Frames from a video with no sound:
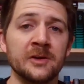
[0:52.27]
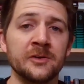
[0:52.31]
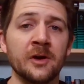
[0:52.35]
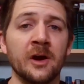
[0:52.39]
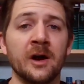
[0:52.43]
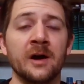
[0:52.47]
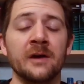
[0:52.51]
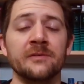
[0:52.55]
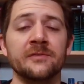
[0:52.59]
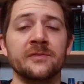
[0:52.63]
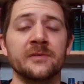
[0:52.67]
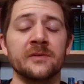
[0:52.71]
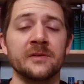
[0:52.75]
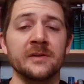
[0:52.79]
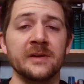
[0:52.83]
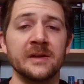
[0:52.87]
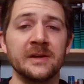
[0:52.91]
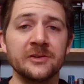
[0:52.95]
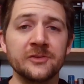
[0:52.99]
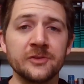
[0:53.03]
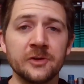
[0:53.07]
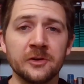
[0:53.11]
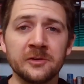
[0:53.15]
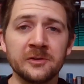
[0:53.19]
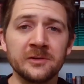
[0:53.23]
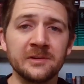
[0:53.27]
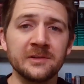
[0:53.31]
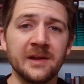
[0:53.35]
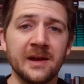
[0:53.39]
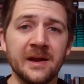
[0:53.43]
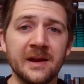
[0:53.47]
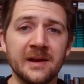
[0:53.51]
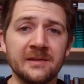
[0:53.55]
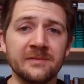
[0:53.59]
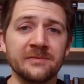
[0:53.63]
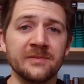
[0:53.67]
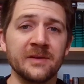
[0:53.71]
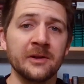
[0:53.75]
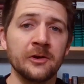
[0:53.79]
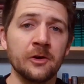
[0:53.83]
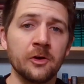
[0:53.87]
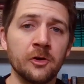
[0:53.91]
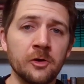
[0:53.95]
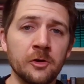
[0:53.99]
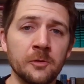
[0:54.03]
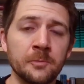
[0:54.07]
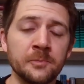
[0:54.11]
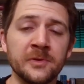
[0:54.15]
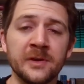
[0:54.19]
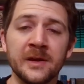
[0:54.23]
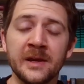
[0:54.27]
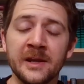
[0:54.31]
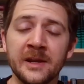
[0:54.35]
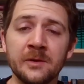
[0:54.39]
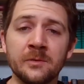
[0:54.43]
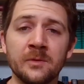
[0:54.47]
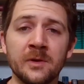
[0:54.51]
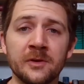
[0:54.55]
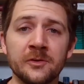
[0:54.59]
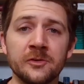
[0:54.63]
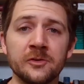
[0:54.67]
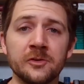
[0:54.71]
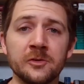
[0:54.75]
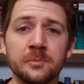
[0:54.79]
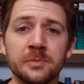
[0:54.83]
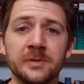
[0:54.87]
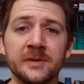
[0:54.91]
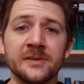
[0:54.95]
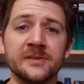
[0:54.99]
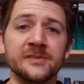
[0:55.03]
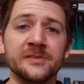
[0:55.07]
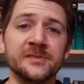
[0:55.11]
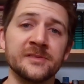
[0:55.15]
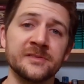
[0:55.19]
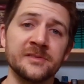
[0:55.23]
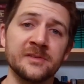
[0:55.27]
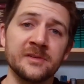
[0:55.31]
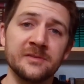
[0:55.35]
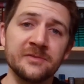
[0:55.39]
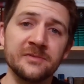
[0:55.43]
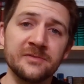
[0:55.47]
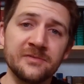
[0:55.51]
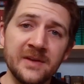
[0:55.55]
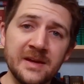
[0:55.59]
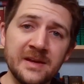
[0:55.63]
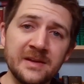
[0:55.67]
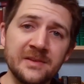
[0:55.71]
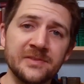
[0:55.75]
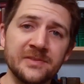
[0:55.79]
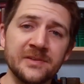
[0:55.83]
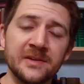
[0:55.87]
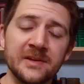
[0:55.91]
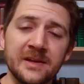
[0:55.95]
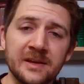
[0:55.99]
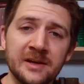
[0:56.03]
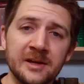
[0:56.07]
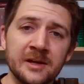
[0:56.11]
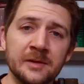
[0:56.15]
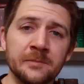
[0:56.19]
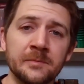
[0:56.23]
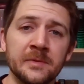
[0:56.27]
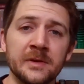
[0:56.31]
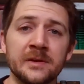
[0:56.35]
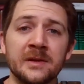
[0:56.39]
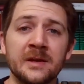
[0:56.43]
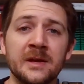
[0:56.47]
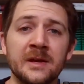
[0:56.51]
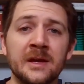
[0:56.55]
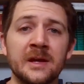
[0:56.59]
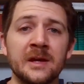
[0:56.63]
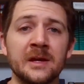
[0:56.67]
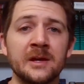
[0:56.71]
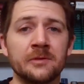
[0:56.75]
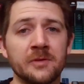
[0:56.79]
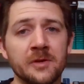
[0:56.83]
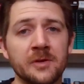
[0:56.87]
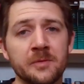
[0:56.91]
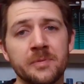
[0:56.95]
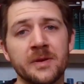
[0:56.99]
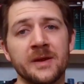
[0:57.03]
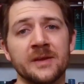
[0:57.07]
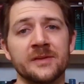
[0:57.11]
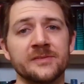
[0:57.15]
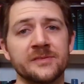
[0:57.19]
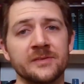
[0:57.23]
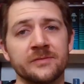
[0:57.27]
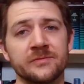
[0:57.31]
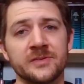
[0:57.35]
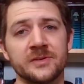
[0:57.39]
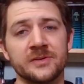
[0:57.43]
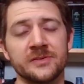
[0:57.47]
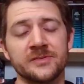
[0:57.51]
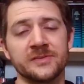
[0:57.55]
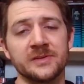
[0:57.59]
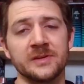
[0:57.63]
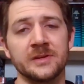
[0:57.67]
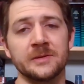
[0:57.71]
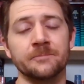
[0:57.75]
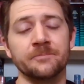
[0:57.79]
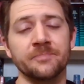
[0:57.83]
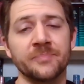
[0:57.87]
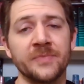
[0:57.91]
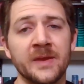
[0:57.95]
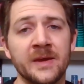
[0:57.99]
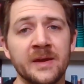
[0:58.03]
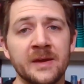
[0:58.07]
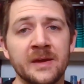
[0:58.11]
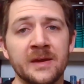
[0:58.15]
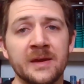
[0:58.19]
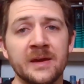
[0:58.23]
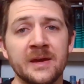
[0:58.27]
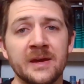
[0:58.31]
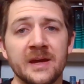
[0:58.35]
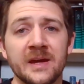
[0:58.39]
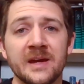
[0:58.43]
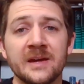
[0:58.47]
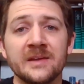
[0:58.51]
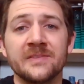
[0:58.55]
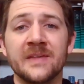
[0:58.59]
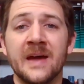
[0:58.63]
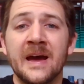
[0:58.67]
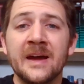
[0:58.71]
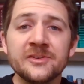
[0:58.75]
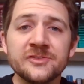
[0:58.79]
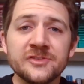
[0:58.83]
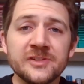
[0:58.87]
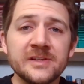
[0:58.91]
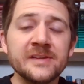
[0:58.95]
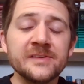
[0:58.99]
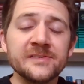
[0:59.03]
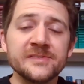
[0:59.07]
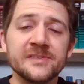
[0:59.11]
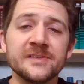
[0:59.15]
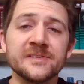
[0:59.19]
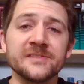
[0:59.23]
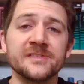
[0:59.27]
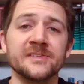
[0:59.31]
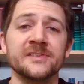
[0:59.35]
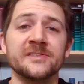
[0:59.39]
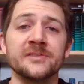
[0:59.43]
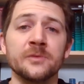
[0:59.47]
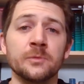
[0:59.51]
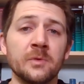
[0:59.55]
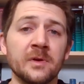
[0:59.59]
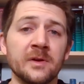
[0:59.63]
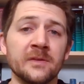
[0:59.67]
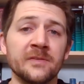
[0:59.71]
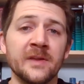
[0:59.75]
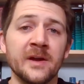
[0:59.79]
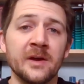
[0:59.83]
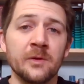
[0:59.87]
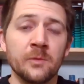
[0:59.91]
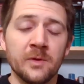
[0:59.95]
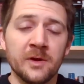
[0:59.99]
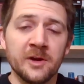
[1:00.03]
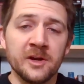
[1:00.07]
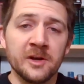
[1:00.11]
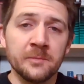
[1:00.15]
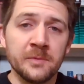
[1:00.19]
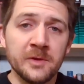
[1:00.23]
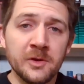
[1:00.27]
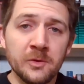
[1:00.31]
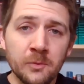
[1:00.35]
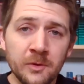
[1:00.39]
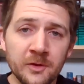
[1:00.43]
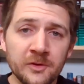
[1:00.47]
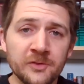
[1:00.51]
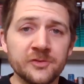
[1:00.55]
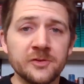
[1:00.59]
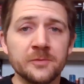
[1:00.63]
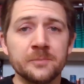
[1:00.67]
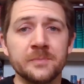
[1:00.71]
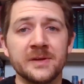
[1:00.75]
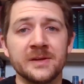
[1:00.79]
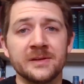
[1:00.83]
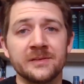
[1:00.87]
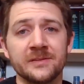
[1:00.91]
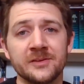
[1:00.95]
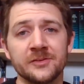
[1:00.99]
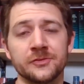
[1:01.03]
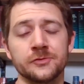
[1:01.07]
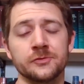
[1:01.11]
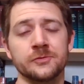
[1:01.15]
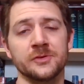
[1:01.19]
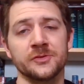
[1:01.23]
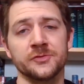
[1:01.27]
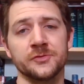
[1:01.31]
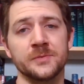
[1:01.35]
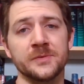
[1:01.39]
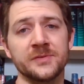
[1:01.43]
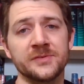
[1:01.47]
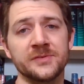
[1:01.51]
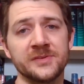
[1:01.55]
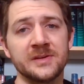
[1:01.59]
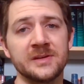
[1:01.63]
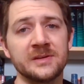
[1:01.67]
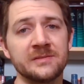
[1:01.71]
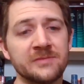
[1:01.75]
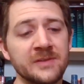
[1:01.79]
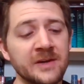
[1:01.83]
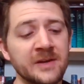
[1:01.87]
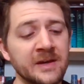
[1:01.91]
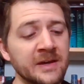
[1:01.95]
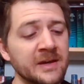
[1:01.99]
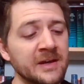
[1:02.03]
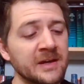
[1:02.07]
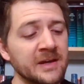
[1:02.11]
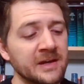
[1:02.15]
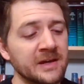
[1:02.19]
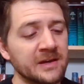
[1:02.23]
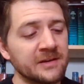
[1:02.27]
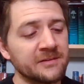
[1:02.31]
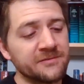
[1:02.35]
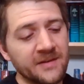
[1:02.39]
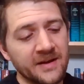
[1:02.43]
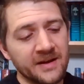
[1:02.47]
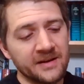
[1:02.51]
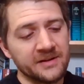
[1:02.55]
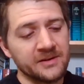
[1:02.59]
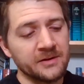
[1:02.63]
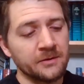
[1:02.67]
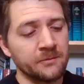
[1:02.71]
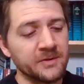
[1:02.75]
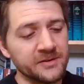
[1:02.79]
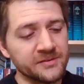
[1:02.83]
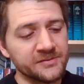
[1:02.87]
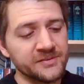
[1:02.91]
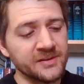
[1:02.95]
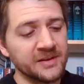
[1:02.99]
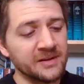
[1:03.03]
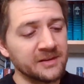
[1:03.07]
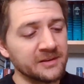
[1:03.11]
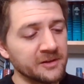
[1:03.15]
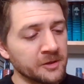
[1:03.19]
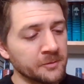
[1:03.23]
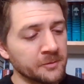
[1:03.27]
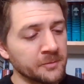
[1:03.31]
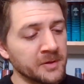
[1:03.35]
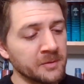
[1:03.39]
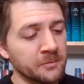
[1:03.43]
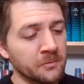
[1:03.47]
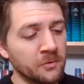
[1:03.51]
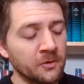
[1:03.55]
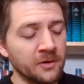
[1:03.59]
to offer eternal life and hope to anyone who places their faith in him and repents of their sin. Hey, that Jesus is the one that we're going to be worshiping this Christmas Eve. In fact, I want to say a little bit